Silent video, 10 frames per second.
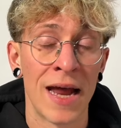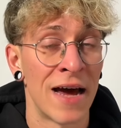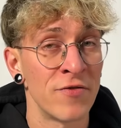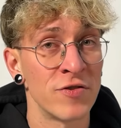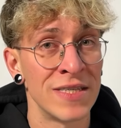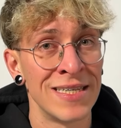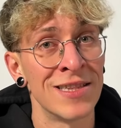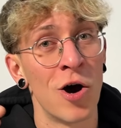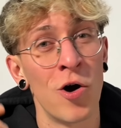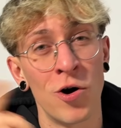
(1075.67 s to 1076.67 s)
have you seen
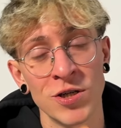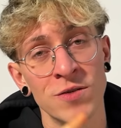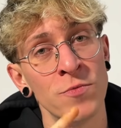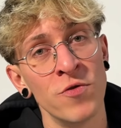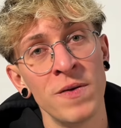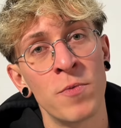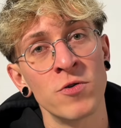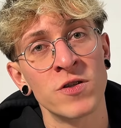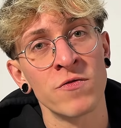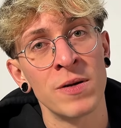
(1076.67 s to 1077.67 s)
the awesome movie
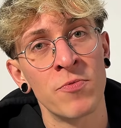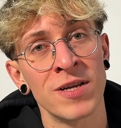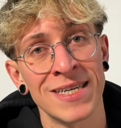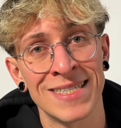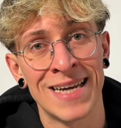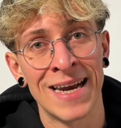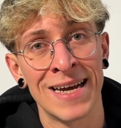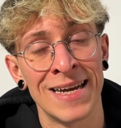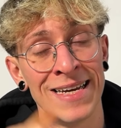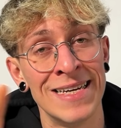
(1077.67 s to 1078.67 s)
poster reprint it's getting
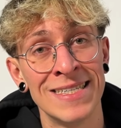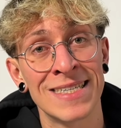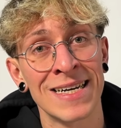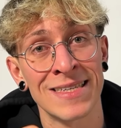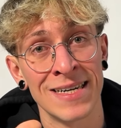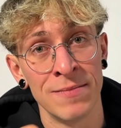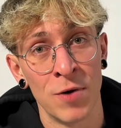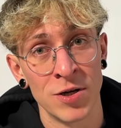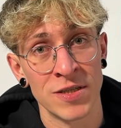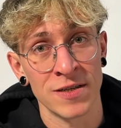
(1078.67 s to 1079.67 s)
in Innistrad
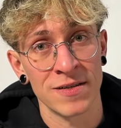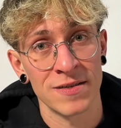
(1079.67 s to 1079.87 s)
Remastered?